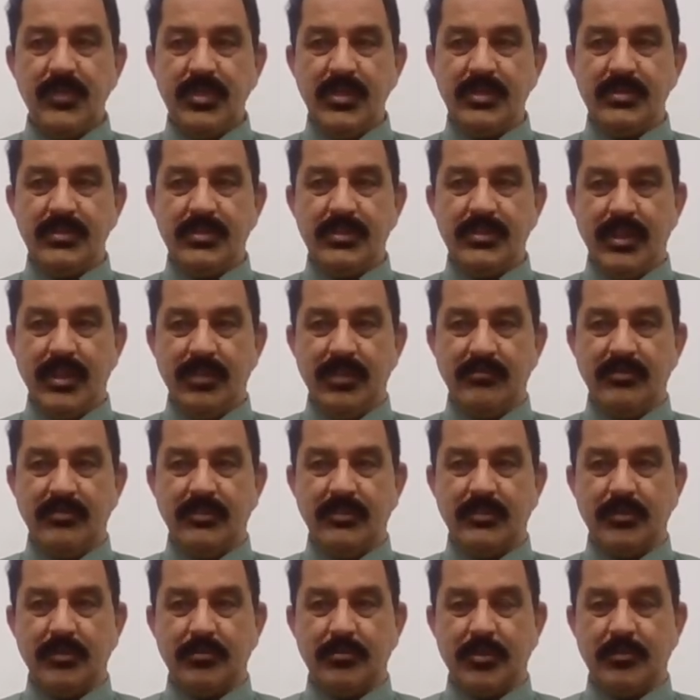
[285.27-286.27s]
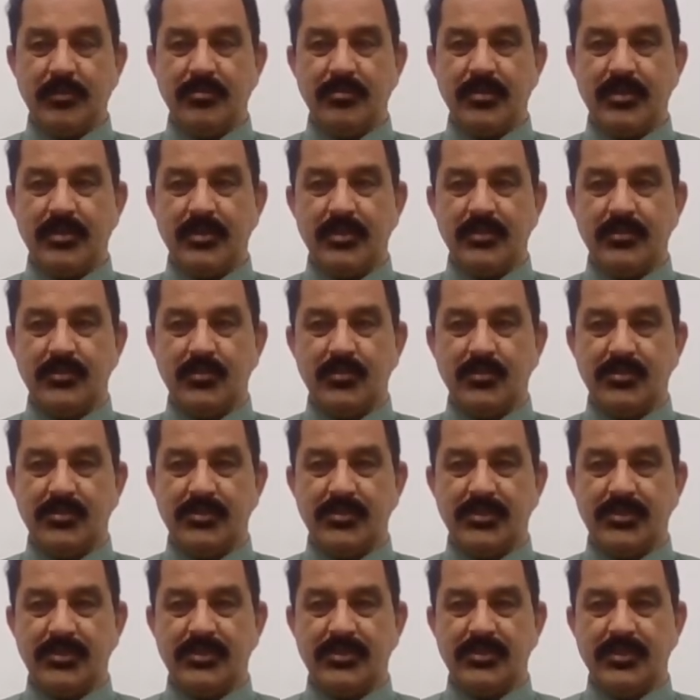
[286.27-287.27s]
is having the property to
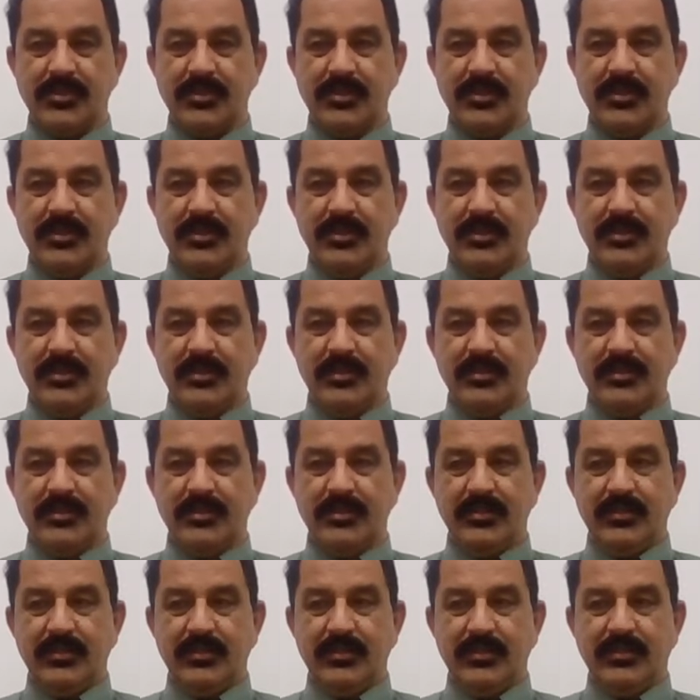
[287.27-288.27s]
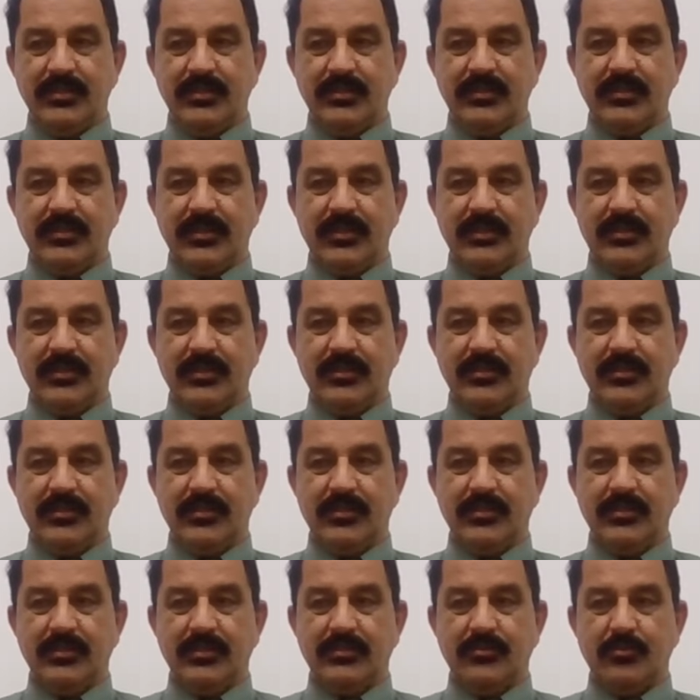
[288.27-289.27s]
resist
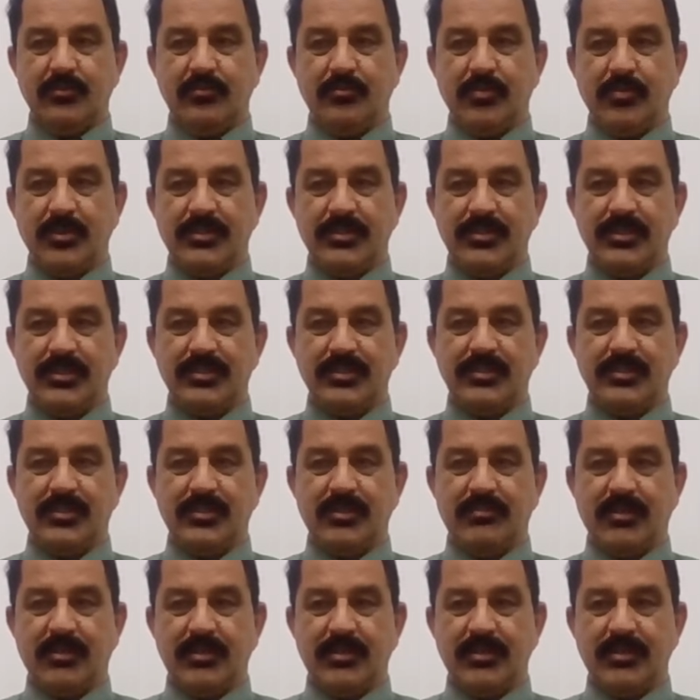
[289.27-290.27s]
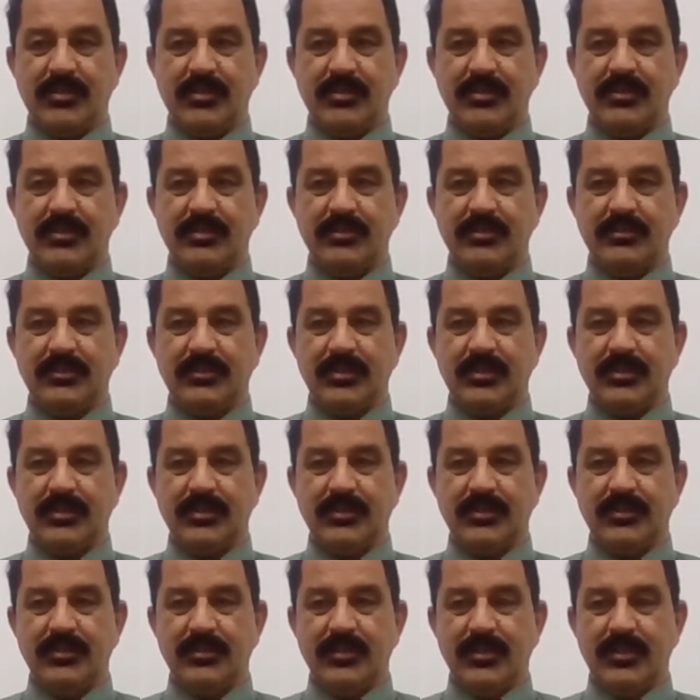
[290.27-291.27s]
to passage the water in
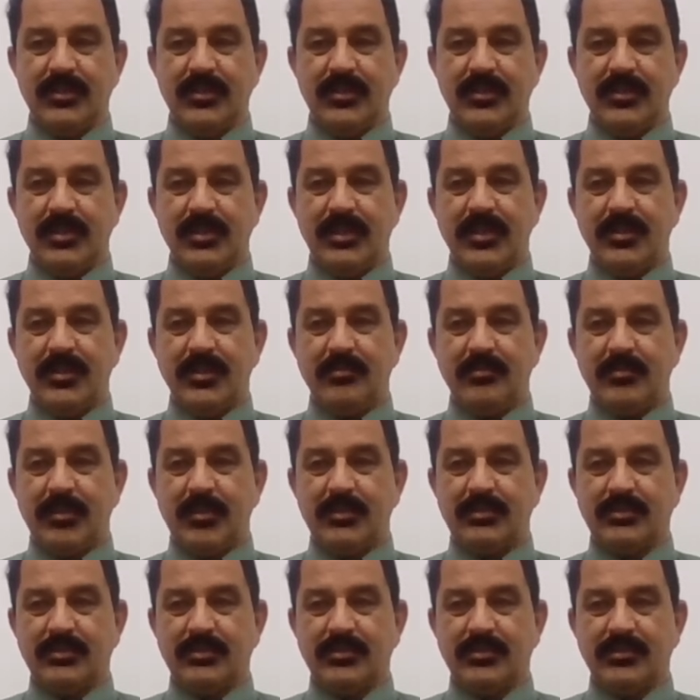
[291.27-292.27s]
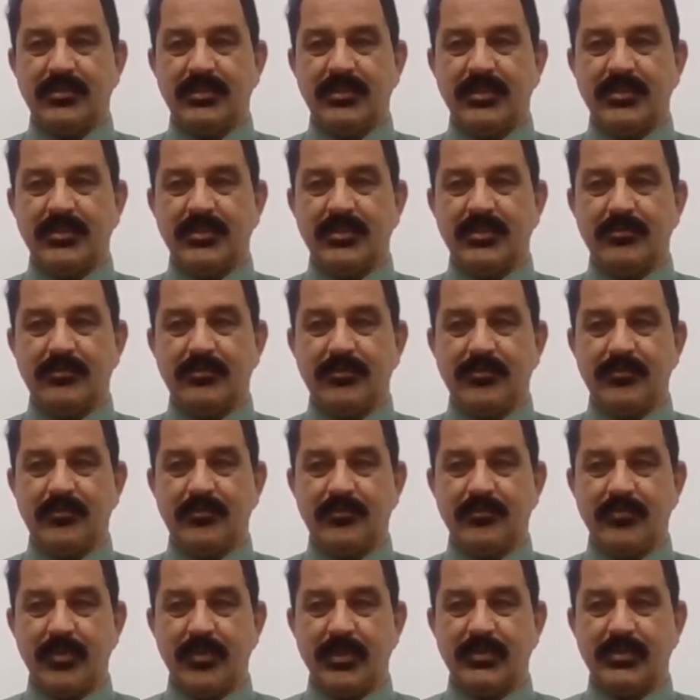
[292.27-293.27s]
the lean mass concrete
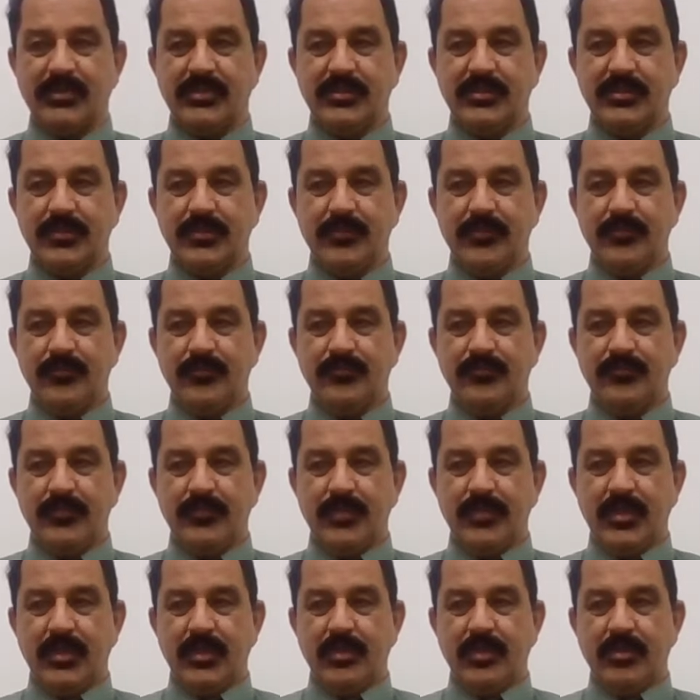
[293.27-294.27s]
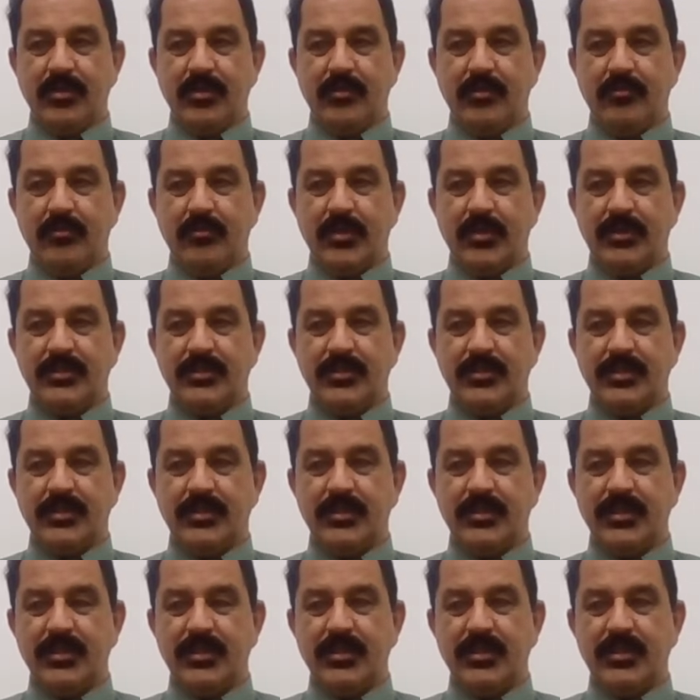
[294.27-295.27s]
mix. But
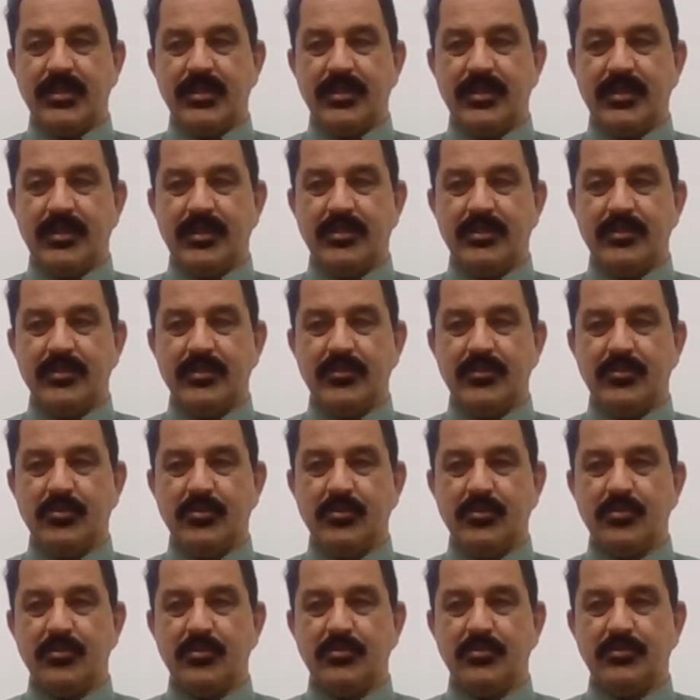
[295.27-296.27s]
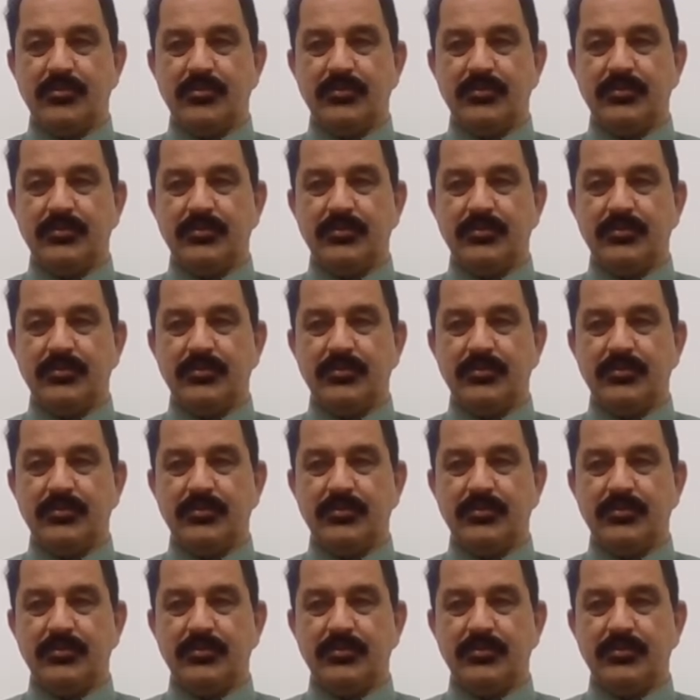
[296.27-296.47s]
generally, in order to